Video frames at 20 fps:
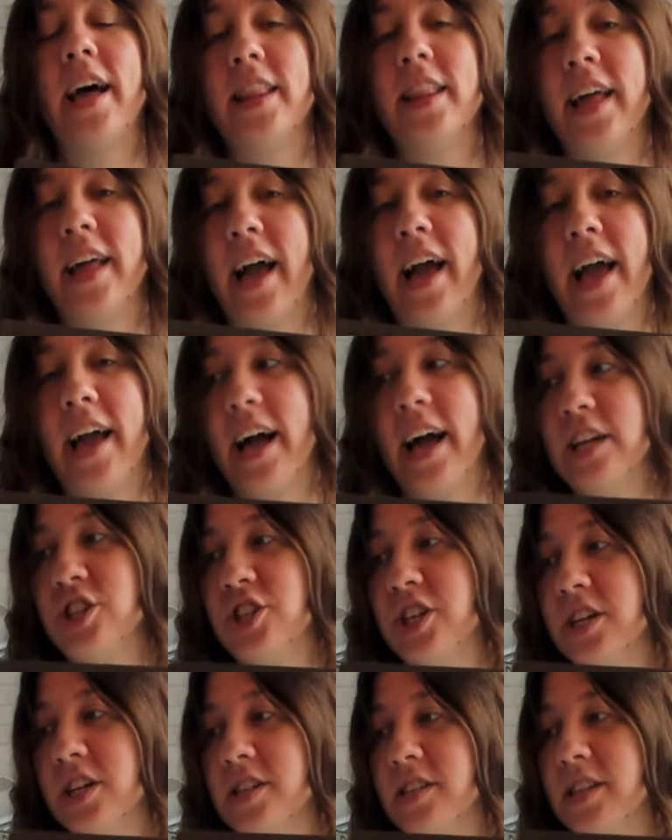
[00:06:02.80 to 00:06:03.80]
like I got
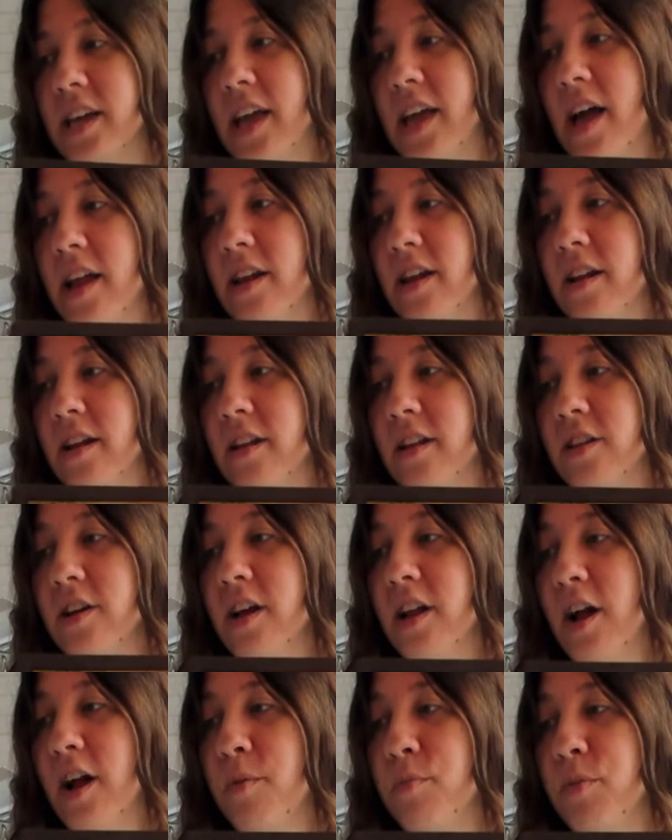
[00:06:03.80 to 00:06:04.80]
chills again. Look
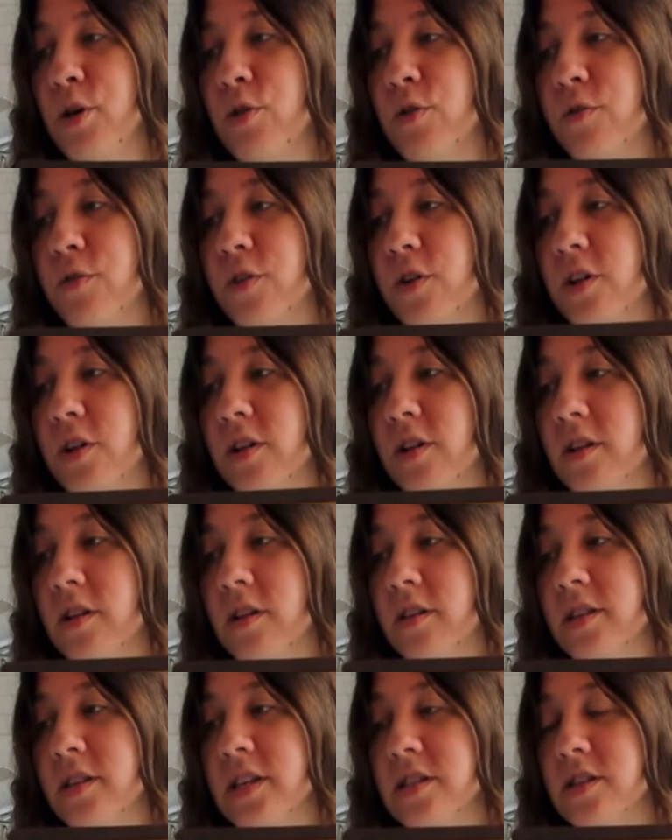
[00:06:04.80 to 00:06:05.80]
at how beautiful
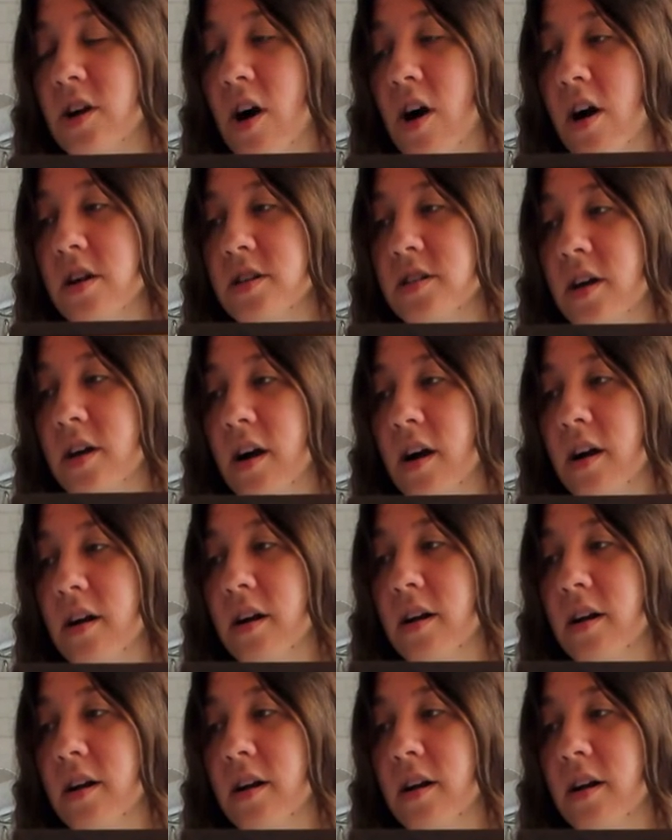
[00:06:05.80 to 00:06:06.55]
these cards are.